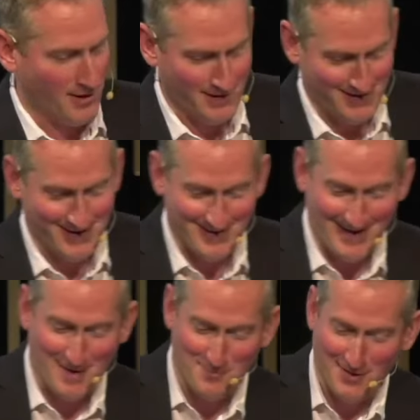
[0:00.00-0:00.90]
I
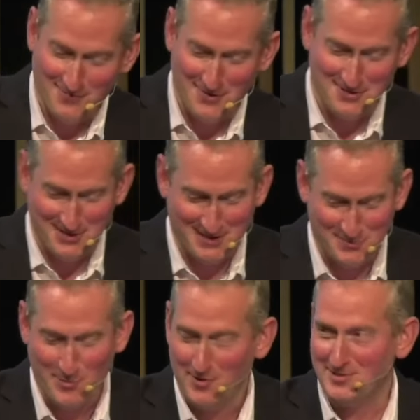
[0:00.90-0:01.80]
had my first
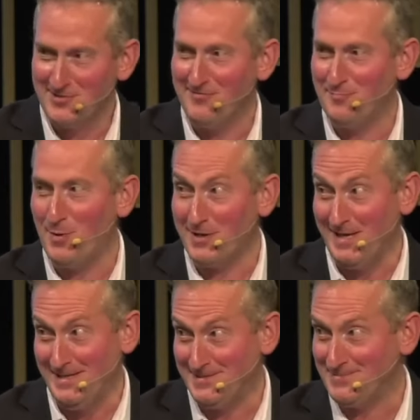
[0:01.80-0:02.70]
experience of
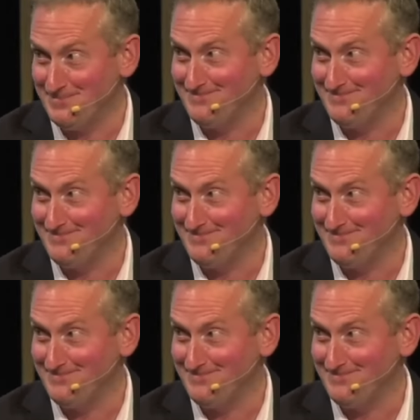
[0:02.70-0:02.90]
Buc-ee's.